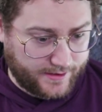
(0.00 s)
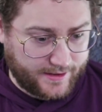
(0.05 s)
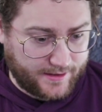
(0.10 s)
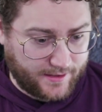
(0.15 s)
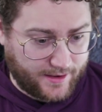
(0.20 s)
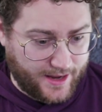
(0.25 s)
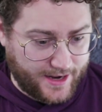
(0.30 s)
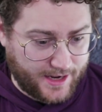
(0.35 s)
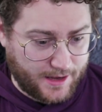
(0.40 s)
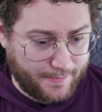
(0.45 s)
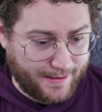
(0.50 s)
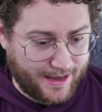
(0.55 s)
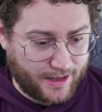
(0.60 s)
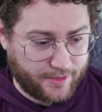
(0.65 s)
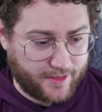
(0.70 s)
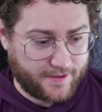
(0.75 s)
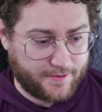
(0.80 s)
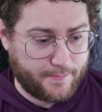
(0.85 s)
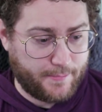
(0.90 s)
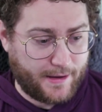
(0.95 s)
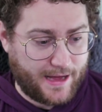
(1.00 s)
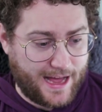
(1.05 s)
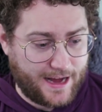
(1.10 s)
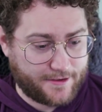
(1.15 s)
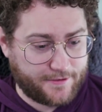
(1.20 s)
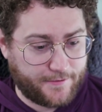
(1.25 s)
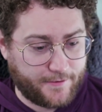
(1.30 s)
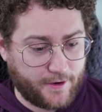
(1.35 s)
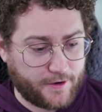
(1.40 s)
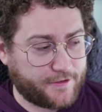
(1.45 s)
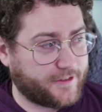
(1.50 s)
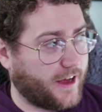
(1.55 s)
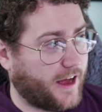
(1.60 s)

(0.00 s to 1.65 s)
like about this box, first